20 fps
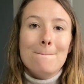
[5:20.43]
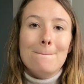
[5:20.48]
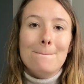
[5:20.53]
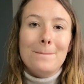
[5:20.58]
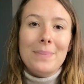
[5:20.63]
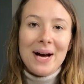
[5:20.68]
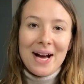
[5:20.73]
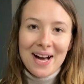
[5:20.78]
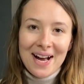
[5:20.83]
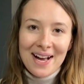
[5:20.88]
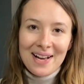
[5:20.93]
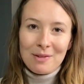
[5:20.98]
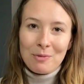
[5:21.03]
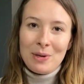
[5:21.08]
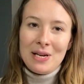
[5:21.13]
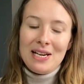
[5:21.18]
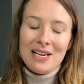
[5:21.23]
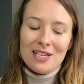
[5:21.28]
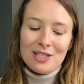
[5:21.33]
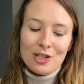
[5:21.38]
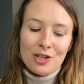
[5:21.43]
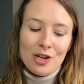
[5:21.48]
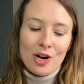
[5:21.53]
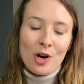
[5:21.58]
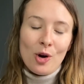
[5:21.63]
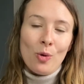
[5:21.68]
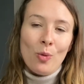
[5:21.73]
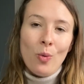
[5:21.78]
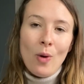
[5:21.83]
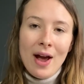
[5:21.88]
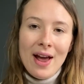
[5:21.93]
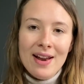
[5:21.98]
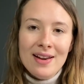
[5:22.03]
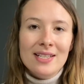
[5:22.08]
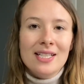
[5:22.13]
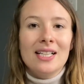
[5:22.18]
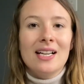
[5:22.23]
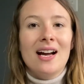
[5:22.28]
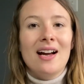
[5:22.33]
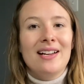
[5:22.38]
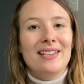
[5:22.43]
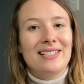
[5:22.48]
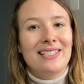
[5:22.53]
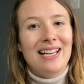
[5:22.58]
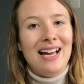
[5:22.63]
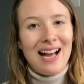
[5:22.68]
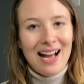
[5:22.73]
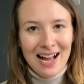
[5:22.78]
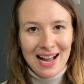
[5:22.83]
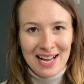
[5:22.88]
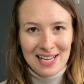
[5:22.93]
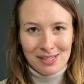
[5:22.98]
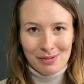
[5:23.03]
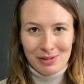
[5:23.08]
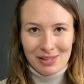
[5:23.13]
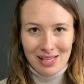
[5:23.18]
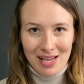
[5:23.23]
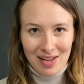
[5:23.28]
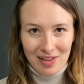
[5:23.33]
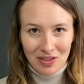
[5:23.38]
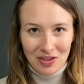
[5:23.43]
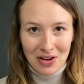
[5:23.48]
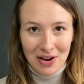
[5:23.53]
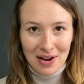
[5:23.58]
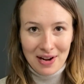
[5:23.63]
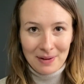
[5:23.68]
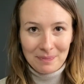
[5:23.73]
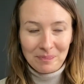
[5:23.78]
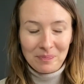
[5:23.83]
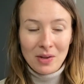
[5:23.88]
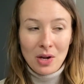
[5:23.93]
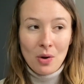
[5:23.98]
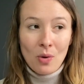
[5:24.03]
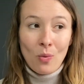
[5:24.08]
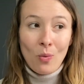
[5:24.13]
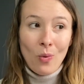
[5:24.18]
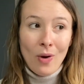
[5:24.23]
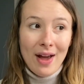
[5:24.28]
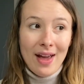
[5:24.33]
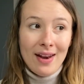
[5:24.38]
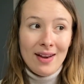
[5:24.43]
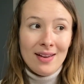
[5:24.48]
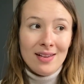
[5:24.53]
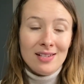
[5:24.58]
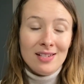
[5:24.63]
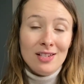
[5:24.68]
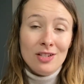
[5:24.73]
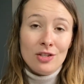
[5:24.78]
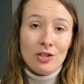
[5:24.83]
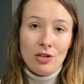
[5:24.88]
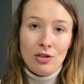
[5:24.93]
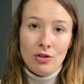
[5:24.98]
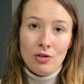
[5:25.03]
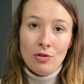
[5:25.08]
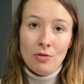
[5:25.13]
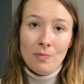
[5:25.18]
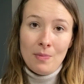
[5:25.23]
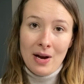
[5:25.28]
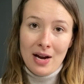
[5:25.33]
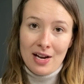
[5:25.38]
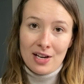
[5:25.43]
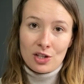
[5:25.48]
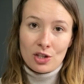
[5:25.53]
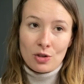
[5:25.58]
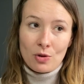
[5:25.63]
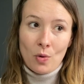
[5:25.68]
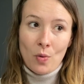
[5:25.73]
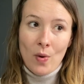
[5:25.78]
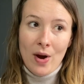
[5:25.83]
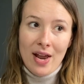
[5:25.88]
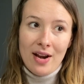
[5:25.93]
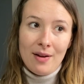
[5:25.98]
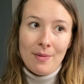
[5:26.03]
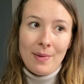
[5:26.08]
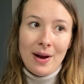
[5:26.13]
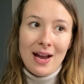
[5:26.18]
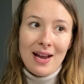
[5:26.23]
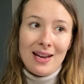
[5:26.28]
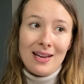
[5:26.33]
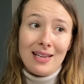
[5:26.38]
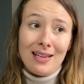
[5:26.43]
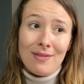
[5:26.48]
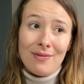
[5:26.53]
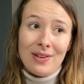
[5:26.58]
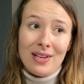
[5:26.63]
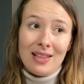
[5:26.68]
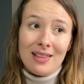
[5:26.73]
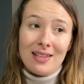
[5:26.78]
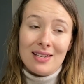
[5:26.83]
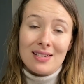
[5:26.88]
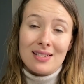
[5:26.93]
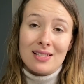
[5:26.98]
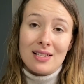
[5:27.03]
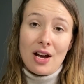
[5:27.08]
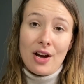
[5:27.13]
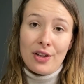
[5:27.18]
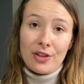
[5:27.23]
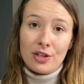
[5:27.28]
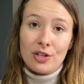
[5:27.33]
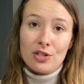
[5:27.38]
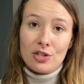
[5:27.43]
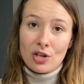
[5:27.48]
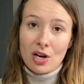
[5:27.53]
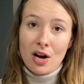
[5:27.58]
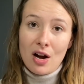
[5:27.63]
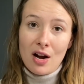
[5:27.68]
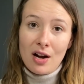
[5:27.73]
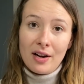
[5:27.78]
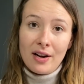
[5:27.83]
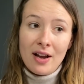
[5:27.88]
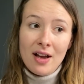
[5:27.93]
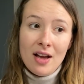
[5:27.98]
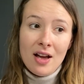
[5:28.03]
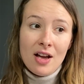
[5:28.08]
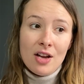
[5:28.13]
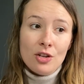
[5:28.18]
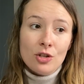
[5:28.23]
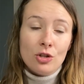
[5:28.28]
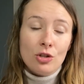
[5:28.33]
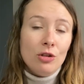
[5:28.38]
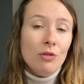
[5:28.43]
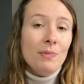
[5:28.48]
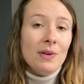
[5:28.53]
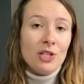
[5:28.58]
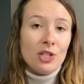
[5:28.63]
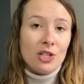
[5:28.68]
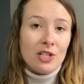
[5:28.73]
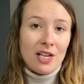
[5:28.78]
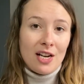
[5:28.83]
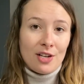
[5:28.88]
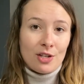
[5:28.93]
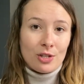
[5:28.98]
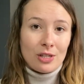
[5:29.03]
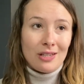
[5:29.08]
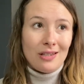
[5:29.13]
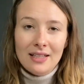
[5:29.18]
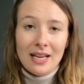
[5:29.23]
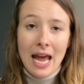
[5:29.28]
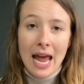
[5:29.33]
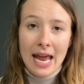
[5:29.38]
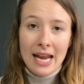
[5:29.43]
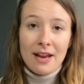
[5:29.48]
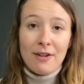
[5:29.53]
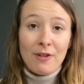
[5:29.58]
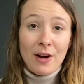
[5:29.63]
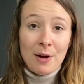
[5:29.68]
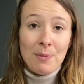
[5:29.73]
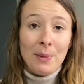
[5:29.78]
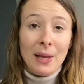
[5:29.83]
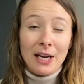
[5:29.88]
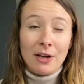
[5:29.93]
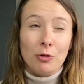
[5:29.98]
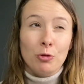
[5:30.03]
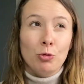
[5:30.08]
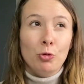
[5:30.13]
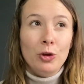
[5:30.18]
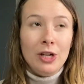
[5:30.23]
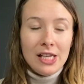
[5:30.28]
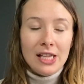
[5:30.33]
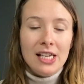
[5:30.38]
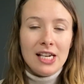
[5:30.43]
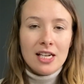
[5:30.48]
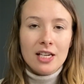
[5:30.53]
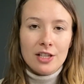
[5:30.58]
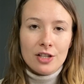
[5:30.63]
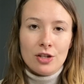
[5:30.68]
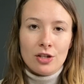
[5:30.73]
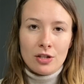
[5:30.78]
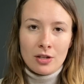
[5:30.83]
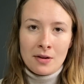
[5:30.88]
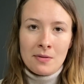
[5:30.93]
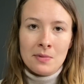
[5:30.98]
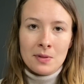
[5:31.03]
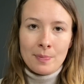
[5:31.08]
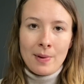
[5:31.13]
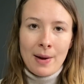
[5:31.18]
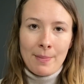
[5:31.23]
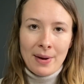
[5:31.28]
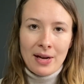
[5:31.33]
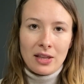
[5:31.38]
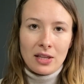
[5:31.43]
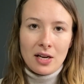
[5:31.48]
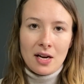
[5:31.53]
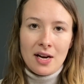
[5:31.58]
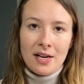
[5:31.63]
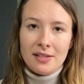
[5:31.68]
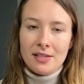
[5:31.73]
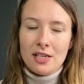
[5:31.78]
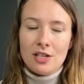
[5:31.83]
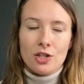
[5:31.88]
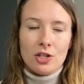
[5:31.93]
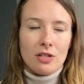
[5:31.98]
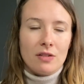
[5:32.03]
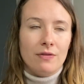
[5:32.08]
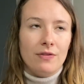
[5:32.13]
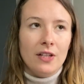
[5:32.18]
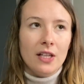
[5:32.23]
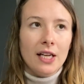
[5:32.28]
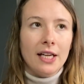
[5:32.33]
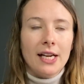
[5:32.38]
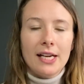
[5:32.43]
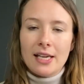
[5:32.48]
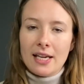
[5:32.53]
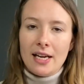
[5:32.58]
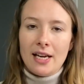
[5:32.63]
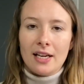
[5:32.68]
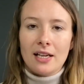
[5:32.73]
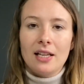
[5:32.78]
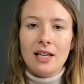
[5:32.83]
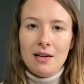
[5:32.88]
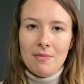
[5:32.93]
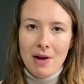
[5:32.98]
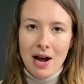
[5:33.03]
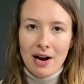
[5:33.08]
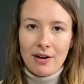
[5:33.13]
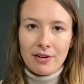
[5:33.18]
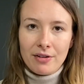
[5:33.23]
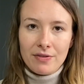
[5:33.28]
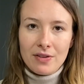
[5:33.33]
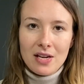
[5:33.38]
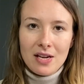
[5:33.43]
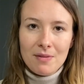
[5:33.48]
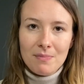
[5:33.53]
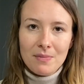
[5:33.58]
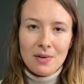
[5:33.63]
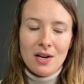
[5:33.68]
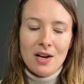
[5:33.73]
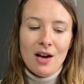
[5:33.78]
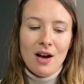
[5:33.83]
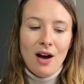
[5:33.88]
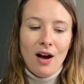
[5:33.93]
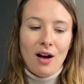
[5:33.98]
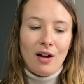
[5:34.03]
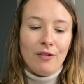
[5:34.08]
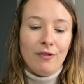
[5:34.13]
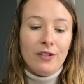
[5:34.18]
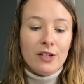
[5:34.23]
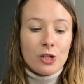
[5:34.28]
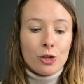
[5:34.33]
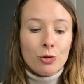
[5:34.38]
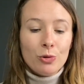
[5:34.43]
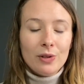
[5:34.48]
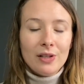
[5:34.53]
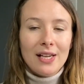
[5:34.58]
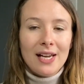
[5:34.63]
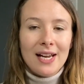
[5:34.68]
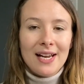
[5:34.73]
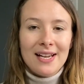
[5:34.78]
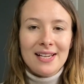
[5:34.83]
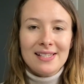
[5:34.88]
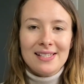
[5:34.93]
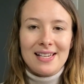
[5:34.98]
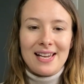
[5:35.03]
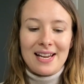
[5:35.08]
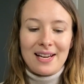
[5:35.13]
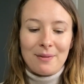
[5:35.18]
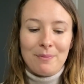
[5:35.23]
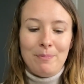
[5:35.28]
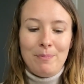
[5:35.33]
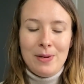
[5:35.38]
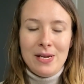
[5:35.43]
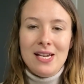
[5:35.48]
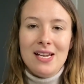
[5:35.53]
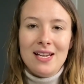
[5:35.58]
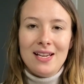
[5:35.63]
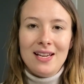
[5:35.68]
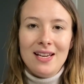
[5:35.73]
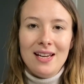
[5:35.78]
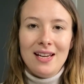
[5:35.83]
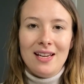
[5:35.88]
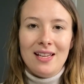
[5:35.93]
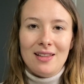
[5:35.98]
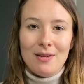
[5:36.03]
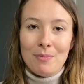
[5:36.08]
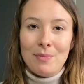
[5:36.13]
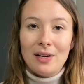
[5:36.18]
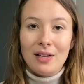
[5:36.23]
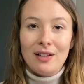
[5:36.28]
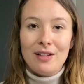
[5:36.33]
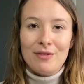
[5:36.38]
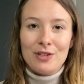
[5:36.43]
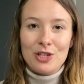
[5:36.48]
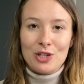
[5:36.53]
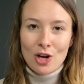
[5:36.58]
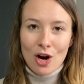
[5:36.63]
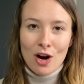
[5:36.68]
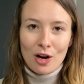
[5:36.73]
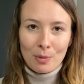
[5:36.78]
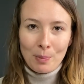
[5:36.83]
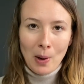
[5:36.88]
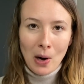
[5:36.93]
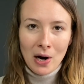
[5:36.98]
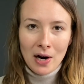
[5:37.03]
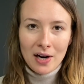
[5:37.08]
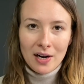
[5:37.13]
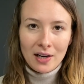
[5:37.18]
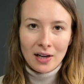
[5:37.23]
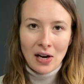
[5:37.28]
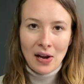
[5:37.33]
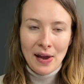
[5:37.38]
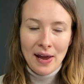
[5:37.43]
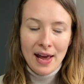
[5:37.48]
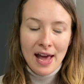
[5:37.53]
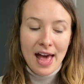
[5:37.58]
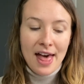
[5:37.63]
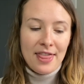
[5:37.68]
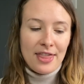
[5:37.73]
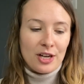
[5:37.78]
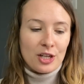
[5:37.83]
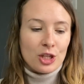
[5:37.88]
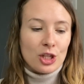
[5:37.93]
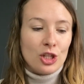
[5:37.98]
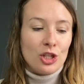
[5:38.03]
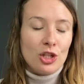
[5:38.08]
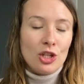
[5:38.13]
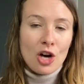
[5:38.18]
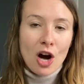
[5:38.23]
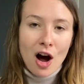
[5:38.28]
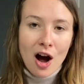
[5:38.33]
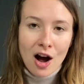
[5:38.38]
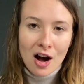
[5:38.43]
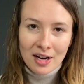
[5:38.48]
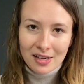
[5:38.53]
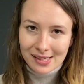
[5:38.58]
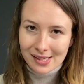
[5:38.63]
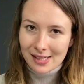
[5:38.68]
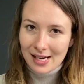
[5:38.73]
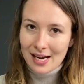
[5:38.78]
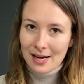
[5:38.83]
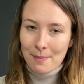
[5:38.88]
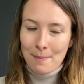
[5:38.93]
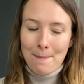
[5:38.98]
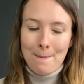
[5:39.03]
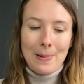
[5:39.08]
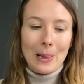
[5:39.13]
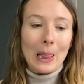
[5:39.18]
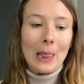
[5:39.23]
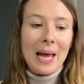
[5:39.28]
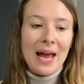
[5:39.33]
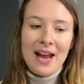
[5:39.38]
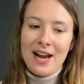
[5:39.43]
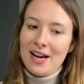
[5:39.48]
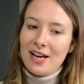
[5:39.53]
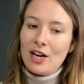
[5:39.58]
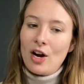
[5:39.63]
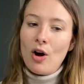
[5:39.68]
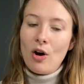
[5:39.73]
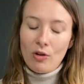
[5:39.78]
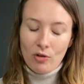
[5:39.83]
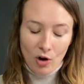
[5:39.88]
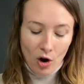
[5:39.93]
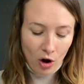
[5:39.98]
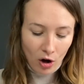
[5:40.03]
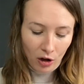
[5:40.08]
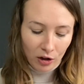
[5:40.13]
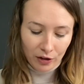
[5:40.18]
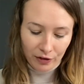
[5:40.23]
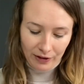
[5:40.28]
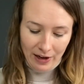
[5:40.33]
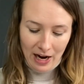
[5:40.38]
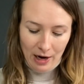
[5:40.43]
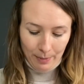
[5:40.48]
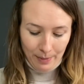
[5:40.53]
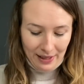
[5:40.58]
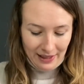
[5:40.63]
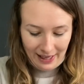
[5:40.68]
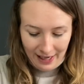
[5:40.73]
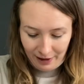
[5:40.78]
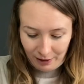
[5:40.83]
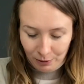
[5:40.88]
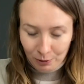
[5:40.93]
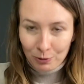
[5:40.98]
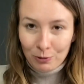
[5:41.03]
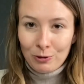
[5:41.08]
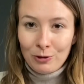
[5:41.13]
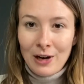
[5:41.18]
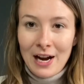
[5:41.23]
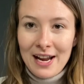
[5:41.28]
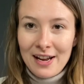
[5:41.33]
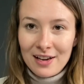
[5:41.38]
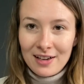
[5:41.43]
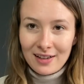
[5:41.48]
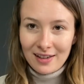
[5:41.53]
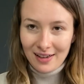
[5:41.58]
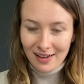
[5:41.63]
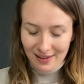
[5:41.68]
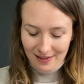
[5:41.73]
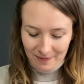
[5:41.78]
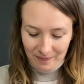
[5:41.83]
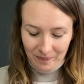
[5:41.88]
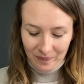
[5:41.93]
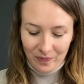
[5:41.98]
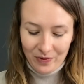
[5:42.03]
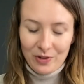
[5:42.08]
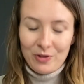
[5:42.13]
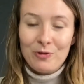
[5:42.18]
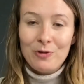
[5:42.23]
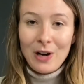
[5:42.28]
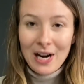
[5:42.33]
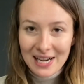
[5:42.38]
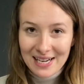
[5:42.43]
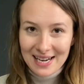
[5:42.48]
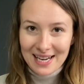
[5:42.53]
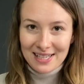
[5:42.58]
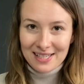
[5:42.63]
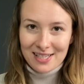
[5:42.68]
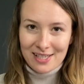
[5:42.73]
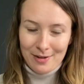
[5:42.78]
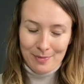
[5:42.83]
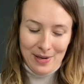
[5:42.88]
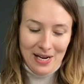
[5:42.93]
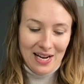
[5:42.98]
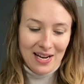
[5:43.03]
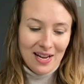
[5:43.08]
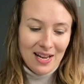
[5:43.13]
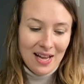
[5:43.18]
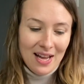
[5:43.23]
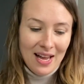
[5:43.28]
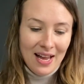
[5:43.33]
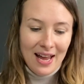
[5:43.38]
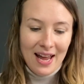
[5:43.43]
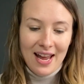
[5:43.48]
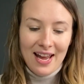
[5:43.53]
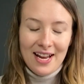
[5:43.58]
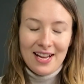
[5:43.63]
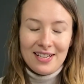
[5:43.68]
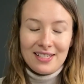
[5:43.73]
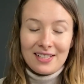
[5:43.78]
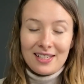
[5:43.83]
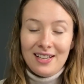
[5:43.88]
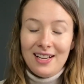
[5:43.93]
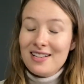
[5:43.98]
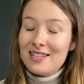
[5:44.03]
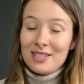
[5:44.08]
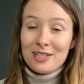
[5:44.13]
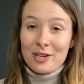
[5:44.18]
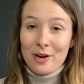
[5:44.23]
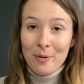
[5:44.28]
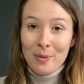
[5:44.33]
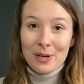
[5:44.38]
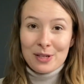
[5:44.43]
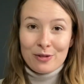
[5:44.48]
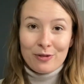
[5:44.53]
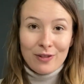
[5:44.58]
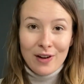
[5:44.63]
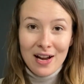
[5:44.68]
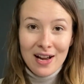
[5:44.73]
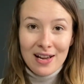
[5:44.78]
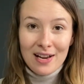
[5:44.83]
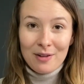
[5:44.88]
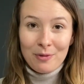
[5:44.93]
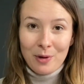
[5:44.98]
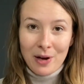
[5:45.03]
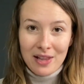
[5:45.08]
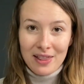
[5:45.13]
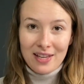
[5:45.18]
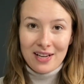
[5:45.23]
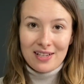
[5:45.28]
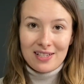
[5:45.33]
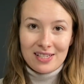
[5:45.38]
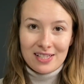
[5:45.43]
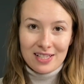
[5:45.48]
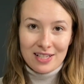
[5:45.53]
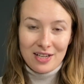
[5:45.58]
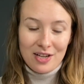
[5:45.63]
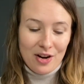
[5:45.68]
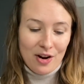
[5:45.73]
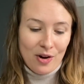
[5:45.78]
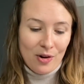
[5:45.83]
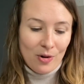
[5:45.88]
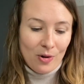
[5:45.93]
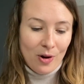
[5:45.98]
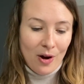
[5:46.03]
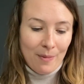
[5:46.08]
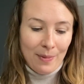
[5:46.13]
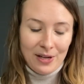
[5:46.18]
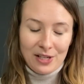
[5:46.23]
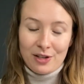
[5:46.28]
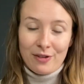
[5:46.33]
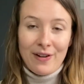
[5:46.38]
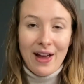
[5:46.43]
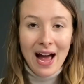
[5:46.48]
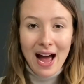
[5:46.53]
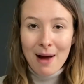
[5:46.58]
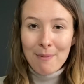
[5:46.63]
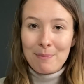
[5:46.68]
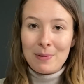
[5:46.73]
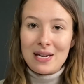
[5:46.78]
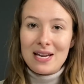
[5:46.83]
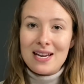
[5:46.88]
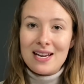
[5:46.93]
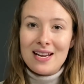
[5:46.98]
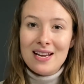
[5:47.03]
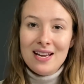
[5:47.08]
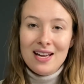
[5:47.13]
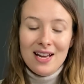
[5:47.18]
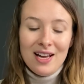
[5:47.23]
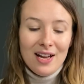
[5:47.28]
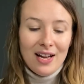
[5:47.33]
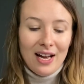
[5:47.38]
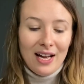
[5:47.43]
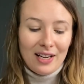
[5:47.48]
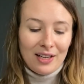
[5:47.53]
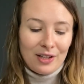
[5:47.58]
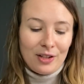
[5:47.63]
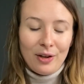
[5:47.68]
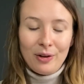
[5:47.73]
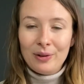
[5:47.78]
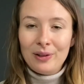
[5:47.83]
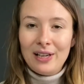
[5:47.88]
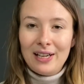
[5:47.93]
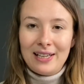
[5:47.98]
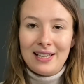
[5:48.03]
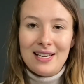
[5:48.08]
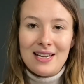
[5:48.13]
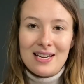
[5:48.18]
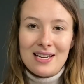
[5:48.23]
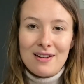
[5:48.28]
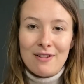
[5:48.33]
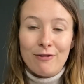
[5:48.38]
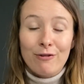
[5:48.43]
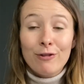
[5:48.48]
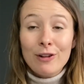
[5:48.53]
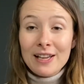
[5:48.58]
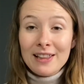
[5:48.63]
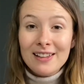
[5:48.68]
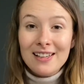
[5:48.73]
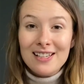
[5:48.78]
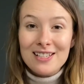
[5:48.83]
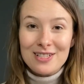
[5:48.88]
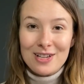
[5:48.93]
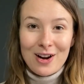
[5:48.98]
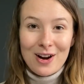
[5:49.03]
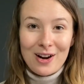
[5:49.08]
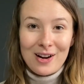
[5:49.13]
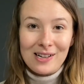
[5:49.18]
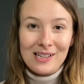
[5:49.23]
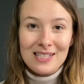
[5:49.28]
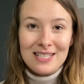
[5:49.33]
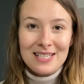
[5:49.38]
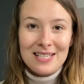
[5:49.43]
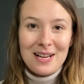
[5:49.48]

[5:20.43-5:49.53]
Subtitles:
But we need to know when to cut ties with that thought. When is it too much? When am I giving this other dog too much attention? And if I'm like really consumed by my thoughts and just feel like I can't climb out of them, I'll visualize like being in the middle of a dog park and there's dogs like playing all around me, like right next to me. And it's so much fun when there's, you know, a bunch of happy, go lucky, friendly dogs.